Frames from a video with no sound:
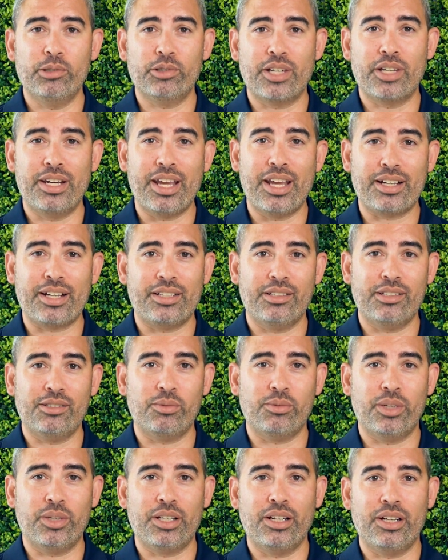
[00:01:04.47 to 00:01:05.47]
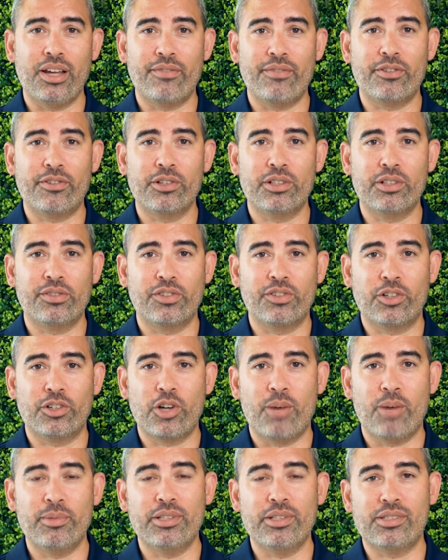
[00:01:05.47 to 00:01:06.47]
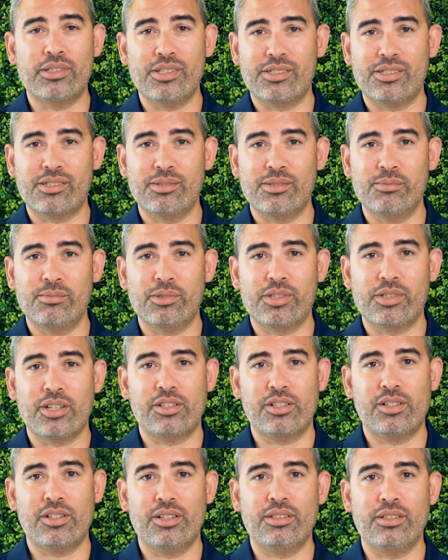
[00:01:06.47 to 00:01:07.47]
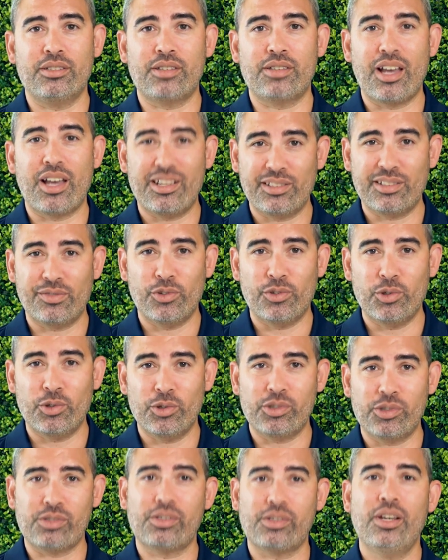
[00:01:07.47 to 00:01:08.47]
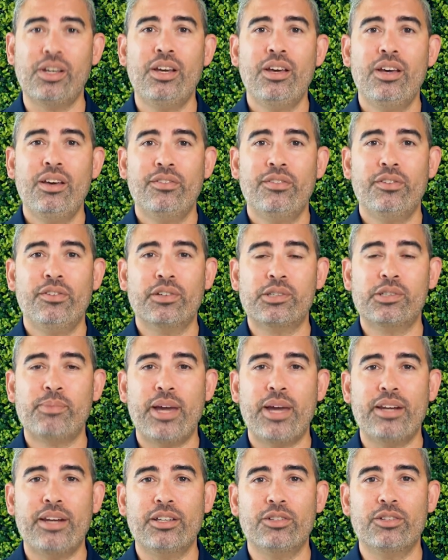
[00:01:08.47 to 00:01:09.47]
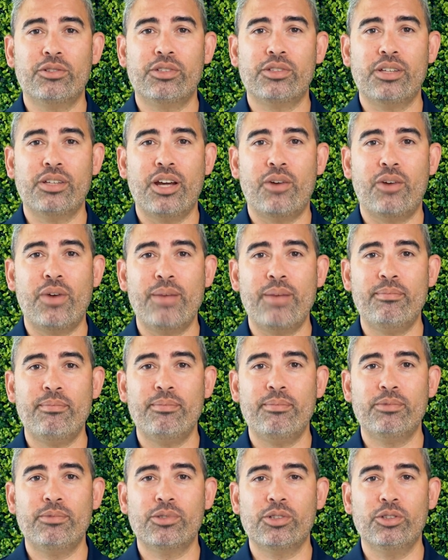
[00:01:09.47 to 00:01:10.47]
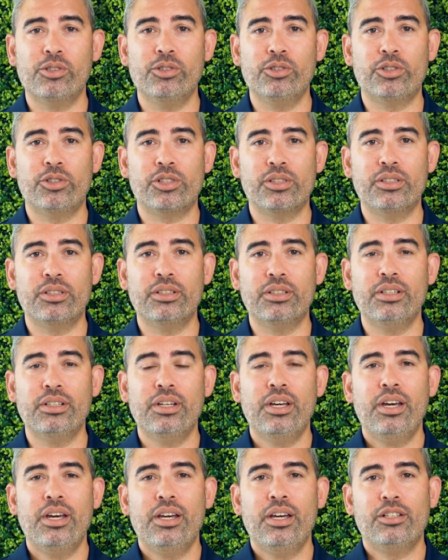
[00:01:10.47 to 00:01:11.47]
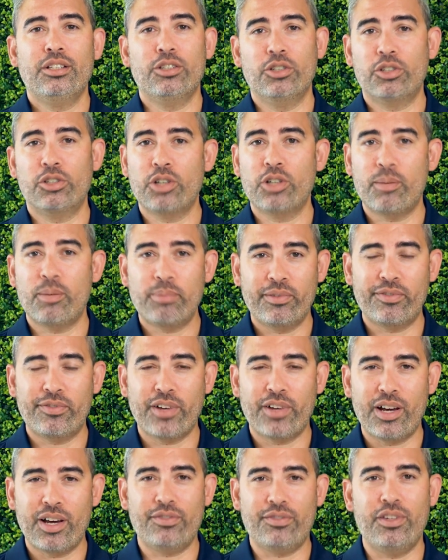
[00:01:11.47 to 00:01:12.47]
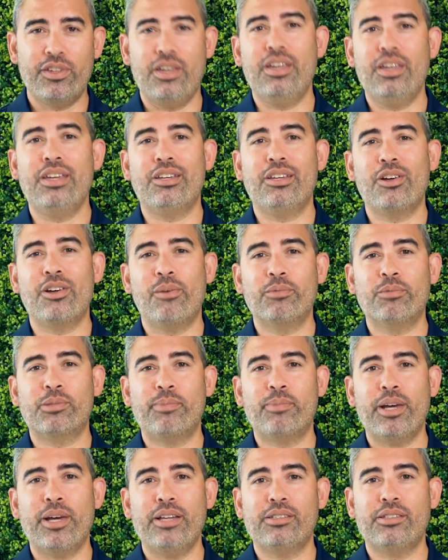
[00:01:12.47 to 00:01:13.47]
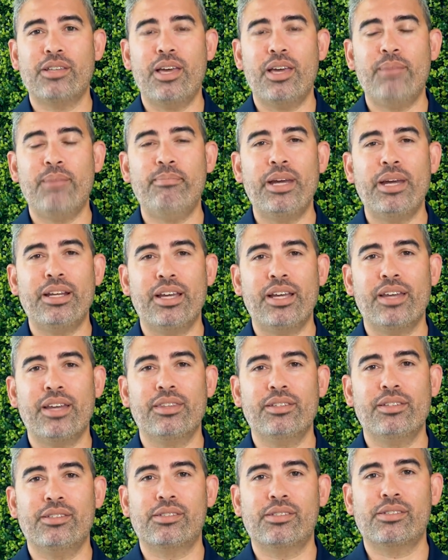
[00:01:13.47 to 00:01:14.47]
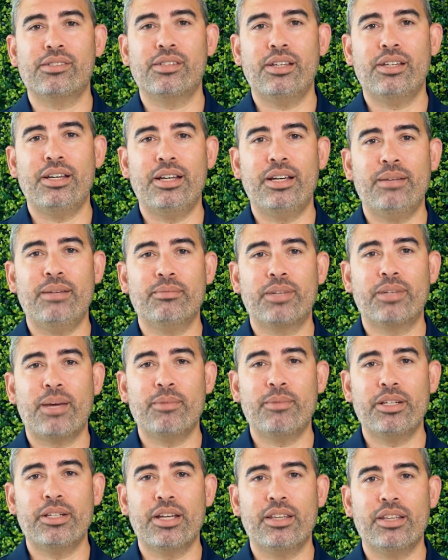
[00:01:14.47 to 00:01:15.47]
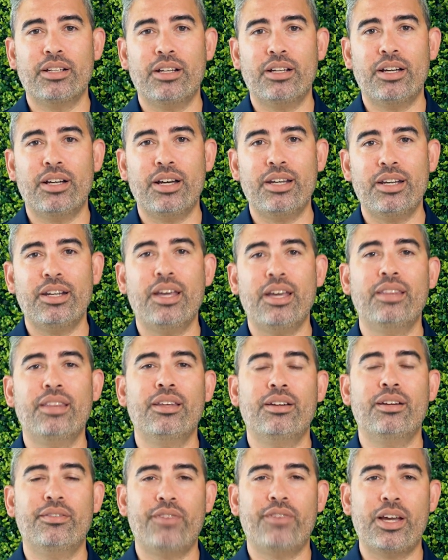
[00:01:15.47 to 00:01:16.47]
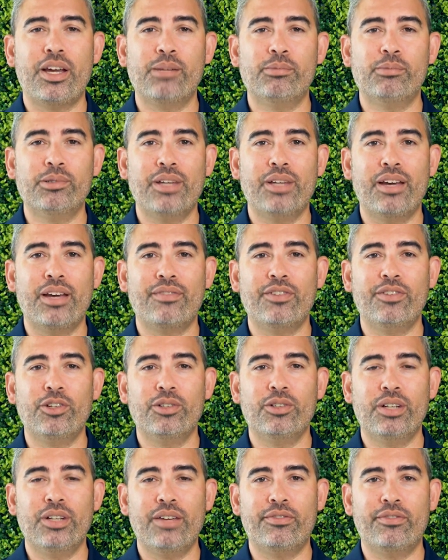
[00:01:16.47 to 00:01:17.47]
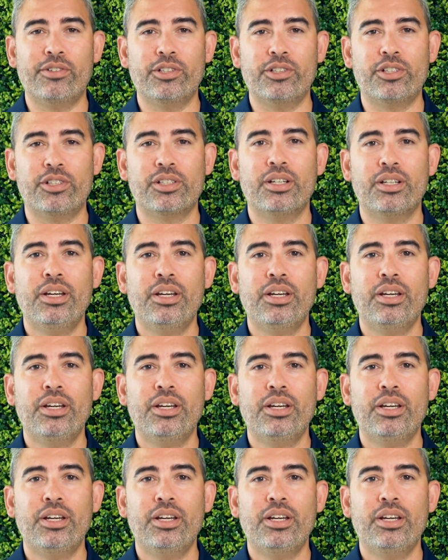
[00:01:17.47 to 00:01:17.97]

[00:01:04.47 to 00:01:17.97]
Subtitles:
connectors we can leverage for common systems such as Salesforce, for expanding your CRM solution, to Shopify for your e-com space, and many others coming down the line and that are available now for you to leverage.